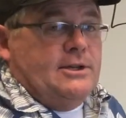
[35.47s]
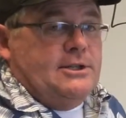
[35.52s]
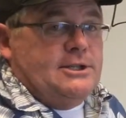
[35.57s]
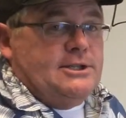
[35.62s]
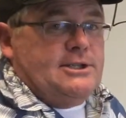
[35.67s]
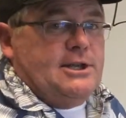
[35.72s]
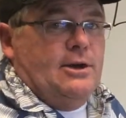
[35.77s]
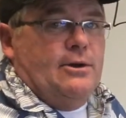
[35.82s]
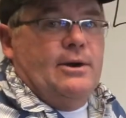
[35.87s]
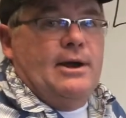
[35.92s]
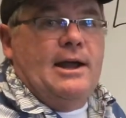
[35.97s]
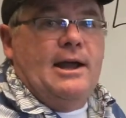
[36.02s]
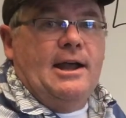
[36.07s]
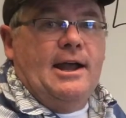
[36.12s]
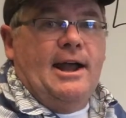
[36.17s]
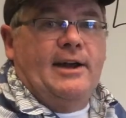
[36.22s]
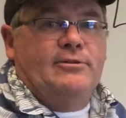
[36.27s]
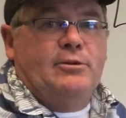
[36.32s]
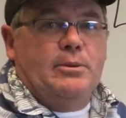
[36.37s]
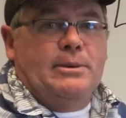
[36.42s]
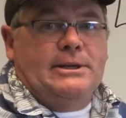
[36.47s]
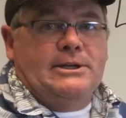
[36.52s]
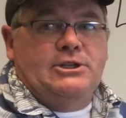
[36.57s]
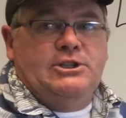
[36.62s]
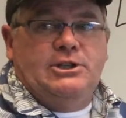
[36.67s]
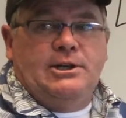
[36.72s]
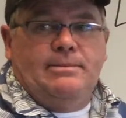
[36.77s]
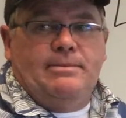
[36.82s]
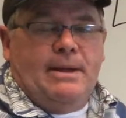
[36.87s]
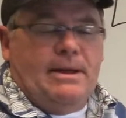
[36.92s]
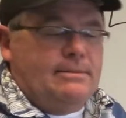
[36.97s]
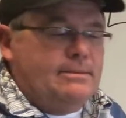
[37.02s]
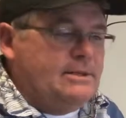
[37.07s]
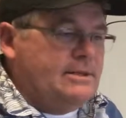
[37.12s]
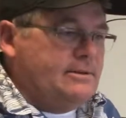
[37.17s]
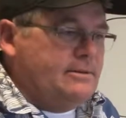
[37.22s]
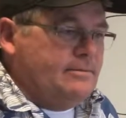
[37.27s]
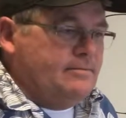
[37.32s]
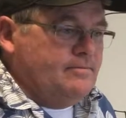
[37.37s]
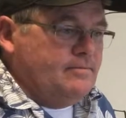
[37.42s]
So everybody should be able
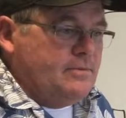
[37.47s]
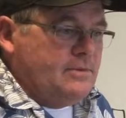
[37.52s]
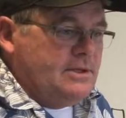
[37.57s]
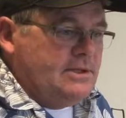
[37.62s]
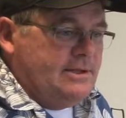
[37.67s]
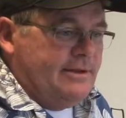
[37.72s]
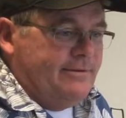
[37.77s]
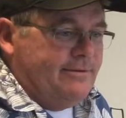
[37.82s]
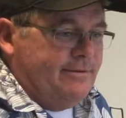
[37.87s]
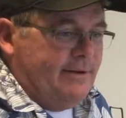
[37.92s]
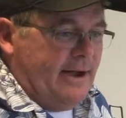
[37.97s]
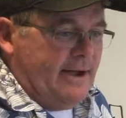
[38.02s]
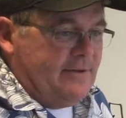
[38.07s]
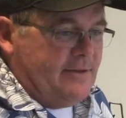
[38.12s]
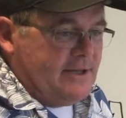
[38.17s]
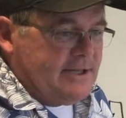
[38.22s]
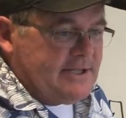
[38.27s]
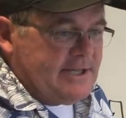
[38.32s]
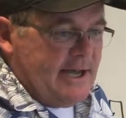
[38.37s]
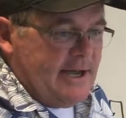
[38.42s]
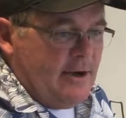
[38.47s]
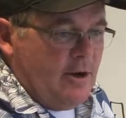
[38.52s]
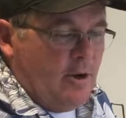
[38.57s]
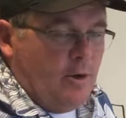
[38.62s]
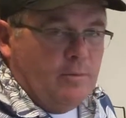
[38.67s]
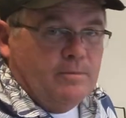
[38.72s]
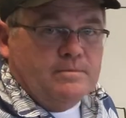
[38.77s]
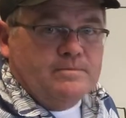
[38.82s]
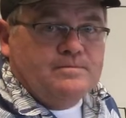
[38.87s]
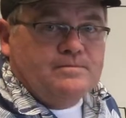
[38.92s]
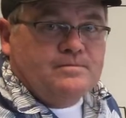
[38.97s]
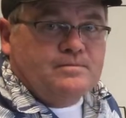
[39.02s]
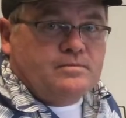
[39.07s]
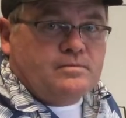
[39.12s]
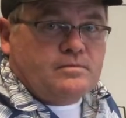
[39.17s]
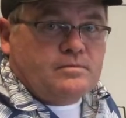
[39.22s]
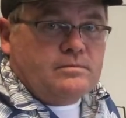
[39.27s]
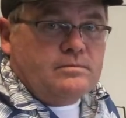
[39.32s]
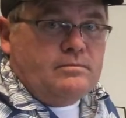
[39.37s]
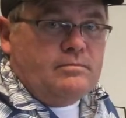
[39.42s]
to, to find this, I hope.
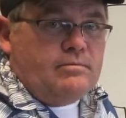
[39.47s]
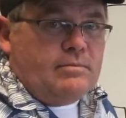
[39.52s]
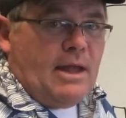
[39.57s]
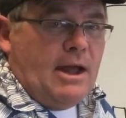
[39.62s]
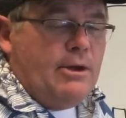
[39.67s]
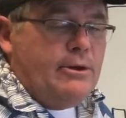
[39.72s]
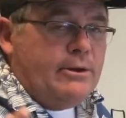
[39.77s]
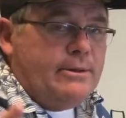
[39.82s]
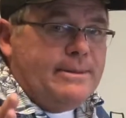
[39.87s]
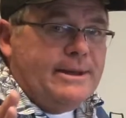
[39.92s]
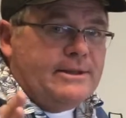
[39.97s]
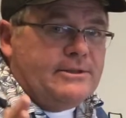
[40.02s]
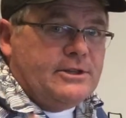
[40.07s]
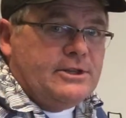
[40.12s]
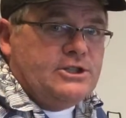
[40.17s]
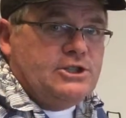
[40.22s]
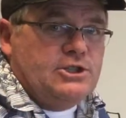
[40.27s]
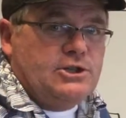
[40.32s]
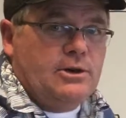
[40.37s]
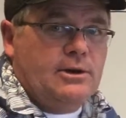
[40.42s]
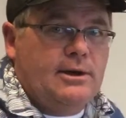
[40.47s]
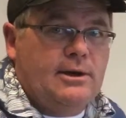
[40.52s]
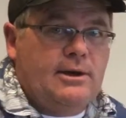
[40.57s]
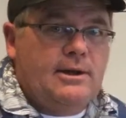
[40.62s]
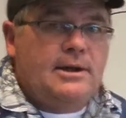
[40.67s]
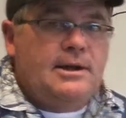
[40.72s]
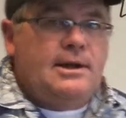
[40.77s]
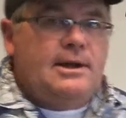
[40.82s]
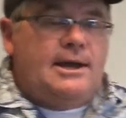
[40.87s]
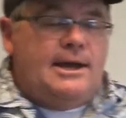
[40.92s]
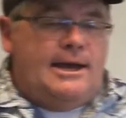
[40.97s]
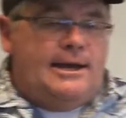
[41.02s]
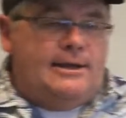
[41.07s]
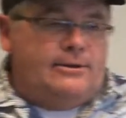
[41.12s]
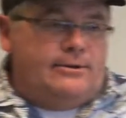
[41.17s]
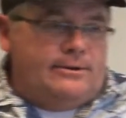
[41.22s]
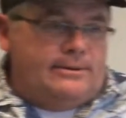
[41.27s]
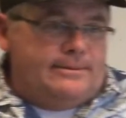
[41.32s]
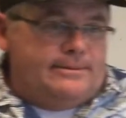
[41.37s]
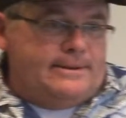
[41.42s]
I wanna make this short and
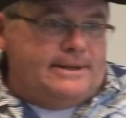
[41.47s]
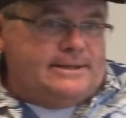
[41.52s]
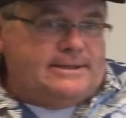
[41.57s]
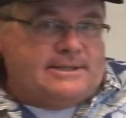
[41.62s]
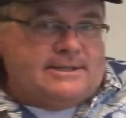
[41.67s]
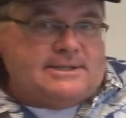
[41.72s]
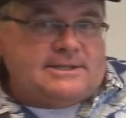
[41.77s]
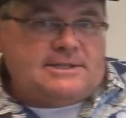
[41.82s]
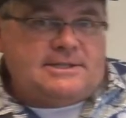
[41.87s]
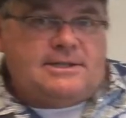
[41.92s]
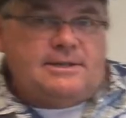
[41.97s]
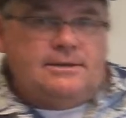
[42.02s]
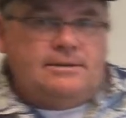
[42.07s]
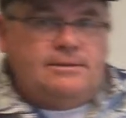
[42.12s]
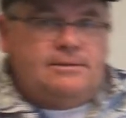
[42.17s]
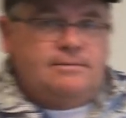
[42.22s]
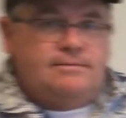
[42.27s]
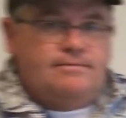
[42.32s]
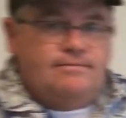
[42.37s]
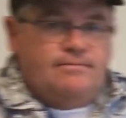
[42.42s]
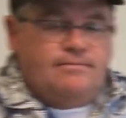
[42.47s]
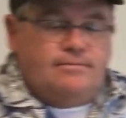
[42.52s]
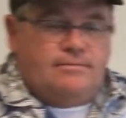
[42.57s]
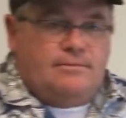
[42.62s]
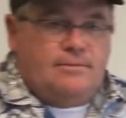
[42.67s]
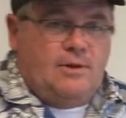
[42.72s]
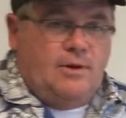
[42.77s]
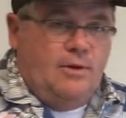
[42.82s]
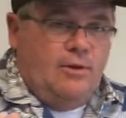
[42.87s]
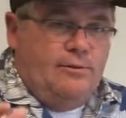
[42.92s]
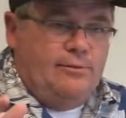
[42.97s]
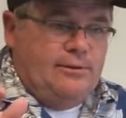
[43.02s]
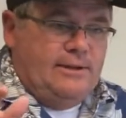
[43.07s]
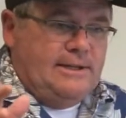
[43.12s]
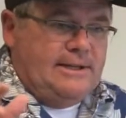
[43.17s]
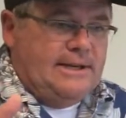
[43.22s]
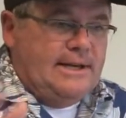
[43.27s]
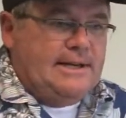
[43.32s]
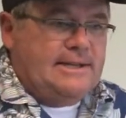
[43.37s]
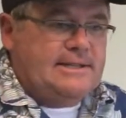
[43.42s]
I wanna make this
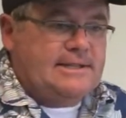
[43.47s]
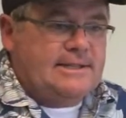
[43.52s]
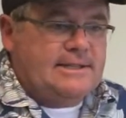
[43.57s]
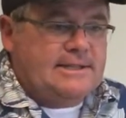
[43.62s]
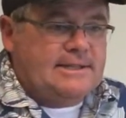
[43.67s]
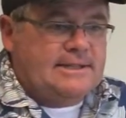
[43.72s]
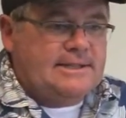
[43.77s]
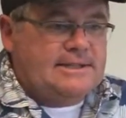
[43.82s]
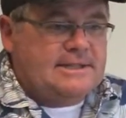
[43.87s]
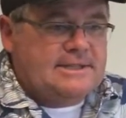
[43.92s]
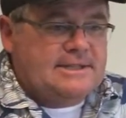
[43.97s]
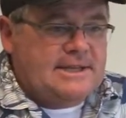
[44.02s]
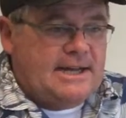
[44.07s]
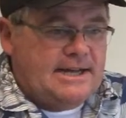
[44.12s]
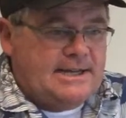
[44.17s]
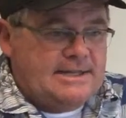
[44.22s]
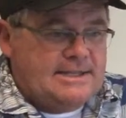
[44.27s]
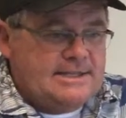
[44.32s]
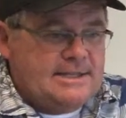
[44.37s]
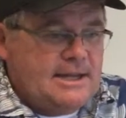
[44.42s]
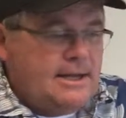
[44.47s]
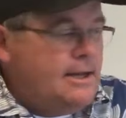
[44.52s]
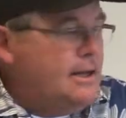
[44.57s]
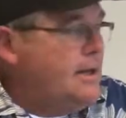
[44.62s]
hopefully nice and concise.